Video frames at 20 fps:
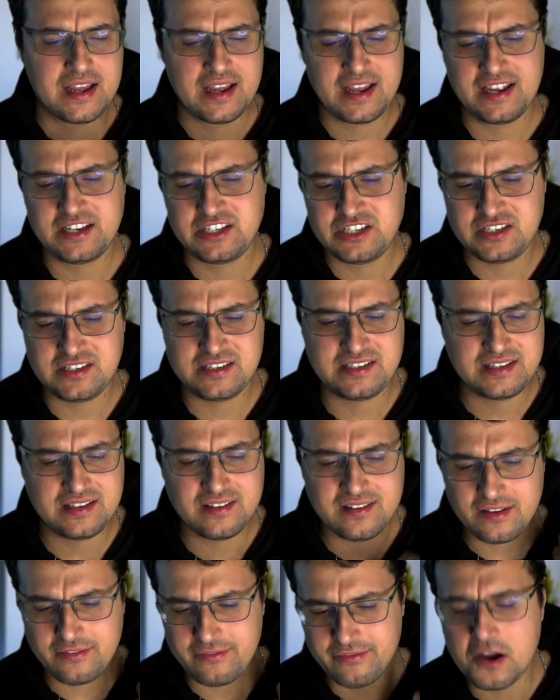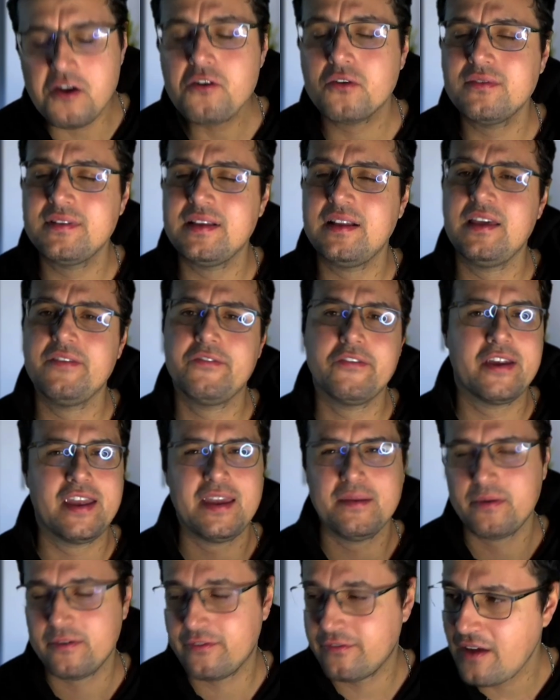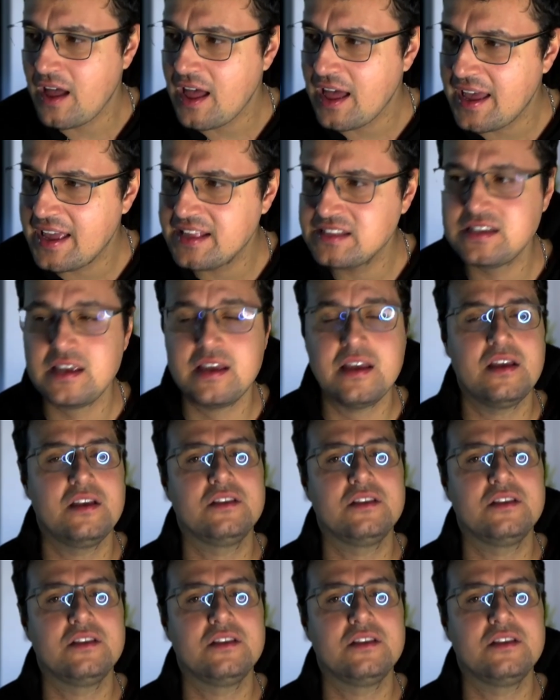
It's just the vocal delivery he provides,